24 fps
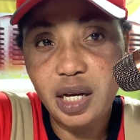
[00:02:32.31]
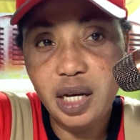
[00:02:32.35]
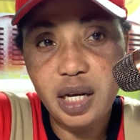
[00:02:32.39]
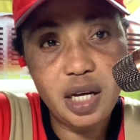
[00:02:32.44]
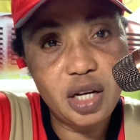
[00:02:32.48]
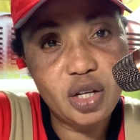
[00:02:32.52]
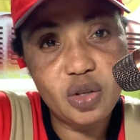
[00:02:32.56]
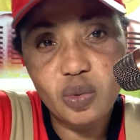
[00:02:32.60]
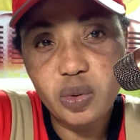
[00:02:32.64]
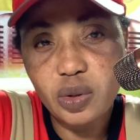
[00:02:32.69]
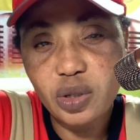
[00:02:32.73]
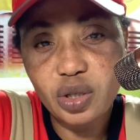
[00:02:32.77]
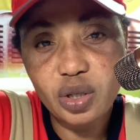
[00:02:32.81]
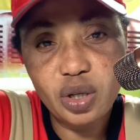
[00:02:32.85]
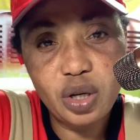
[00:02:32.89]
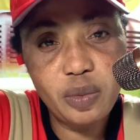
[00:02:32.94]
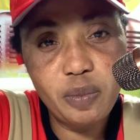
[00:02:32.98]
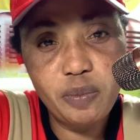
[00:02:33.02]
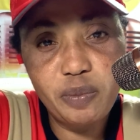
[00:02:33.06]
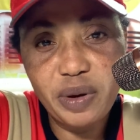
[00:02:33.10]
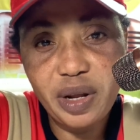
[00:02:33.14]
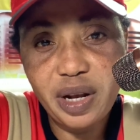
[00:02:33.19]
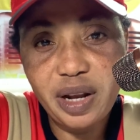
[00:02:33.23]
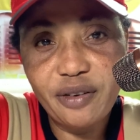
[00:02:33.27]
It was
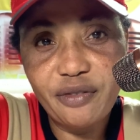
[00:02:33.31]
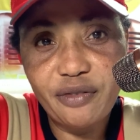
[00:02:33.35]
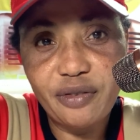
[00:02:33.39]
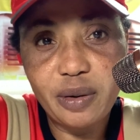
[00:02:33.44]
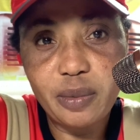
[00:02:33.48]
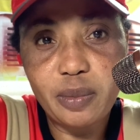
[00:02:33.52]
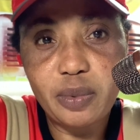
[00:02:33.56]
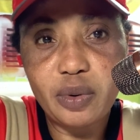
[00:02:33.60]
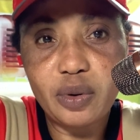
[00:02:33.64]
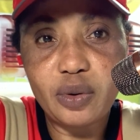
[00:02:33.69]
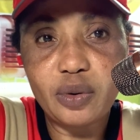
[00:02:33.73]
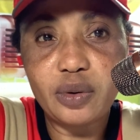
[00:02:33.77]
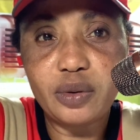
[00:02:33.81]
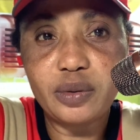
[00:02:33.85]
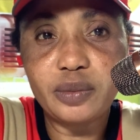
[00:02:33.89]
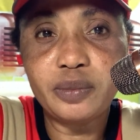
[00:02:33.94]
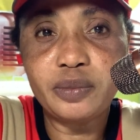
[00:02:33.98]
unbelievable